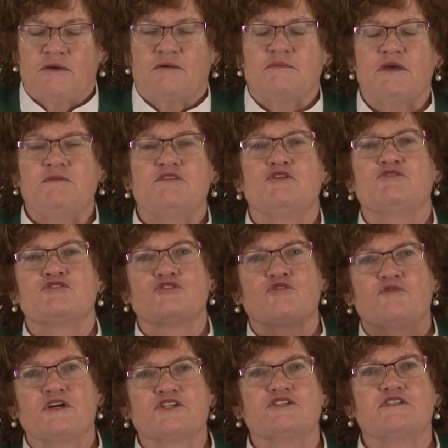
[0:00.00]
Maybe those are
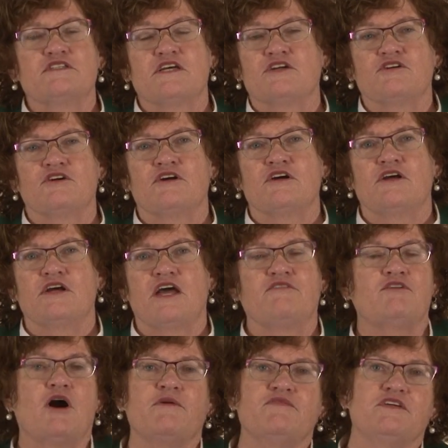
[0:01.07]
questions that have
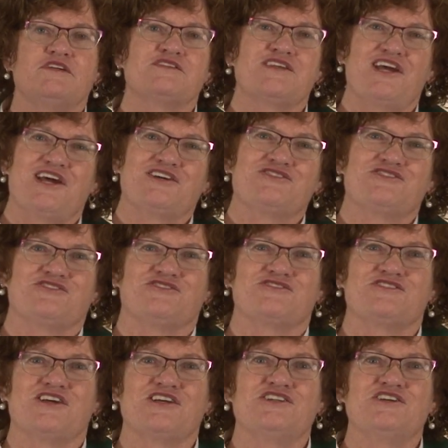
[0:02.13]
obvious
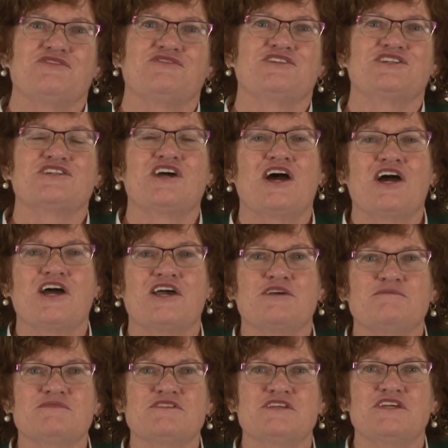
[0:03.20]
answers at different
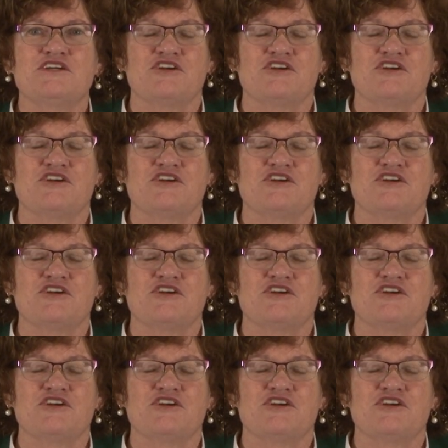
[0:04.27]
times in